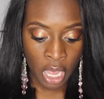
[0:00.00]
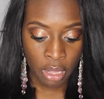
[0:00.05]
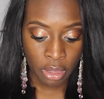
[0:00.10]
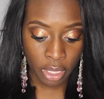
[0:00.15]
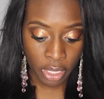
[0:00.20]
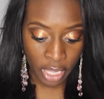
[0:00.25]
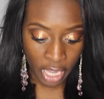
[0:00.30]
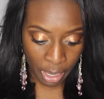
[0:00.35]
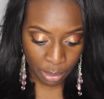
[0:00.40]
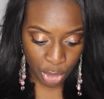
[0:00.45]

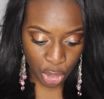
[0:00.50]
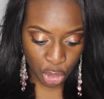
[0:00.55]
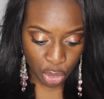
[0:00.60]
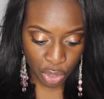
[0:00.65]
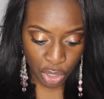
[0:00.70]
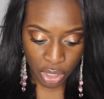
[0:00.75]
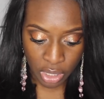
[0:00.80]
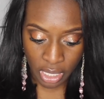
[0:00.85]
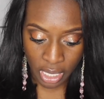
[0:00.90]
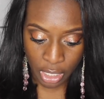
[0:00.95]
The
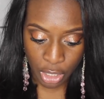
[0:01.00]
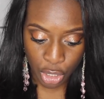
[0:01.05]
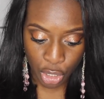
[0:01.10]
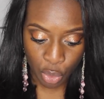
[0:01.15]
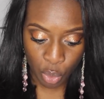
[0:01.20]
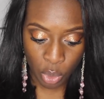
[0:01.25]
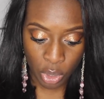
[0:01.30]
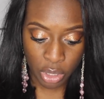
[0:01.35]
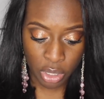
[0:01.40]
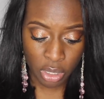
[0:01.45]
chemistry
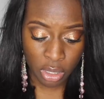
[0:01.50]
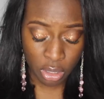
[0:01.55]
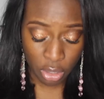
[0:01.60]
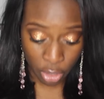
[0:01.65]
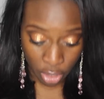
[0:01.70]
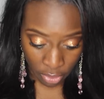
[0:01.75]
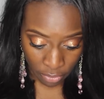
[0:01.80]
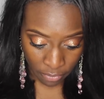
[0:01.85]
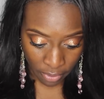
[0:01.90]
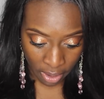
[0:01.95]
section, which is
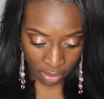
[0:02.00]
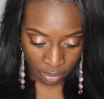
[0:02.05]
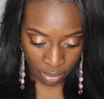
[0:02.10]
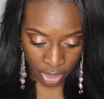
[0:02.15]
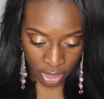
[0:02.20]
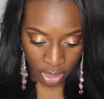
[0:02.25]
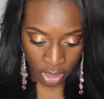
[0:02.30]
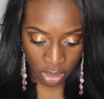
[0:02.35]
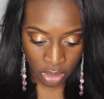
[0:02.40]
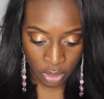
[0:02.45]
35
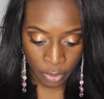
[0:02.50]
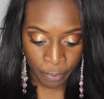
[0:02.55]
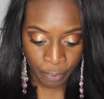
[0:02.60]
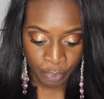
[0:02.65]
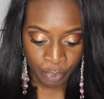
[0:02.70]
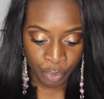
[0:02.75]
minutes.